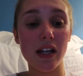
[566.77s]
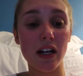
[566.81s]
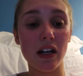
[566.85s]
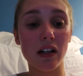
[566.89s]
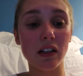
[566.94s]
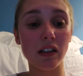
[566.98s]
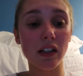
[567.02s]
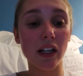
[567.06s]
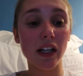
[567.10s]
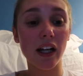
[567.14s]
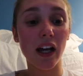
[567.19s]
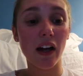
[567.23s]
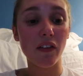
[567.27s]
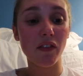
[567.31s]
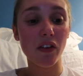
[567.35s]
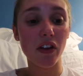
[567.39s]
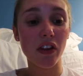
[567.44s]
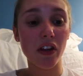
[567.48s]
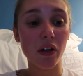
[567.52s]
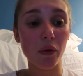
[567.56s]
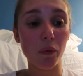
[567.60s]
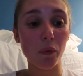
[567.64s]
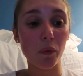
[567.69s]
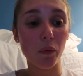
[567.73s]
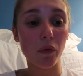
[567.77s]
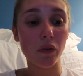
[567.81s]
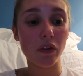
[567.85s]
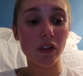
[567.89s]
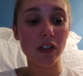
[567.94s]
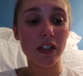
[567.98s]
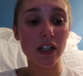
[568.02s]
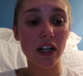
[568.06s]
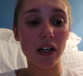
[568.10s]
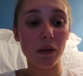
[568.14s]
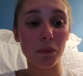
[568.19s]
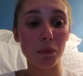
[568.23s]
and I'll link everything
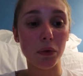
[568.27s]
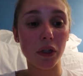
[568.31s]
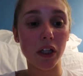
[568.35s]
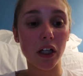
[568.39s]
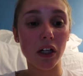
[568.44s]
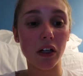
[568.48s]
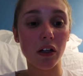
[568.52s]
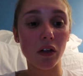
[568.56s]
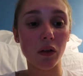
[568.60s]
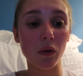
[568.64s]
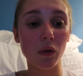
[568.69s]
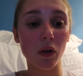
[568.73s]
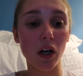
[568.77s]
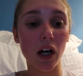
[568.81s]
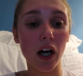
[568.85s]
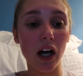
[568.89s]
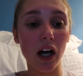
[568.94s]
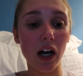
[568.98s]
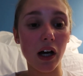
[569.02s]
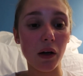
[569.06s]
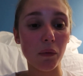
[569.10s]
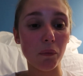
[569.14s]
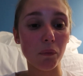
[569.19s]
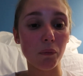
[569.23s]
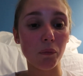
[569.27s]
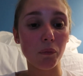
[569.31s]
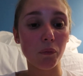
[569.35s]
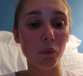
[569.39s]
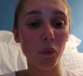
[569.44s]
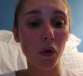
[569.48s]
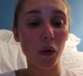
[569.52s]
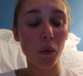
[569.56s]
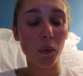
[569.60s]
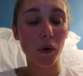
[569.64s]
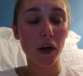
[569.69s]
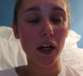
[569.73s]
down below um,
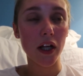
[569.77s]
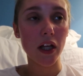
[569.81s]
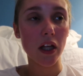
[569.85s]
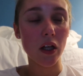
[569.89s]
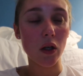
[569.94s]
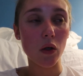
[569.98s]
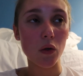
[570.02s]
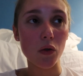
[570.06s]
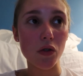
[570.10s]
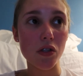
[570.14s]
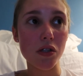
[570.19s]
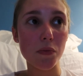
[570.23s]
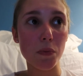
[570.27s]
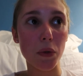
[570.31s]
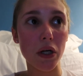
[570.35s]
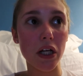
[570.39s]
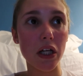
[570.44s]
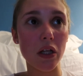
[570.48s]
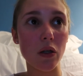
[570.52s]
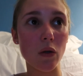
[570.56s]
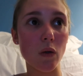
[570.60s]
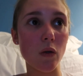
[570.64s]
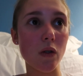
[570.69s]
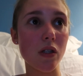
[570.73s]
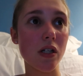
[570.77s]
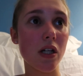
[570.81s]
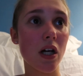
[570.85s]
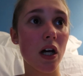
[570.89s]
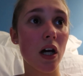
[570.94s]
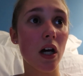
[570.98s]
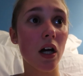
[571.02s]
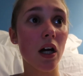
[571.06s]
with what I used, but I used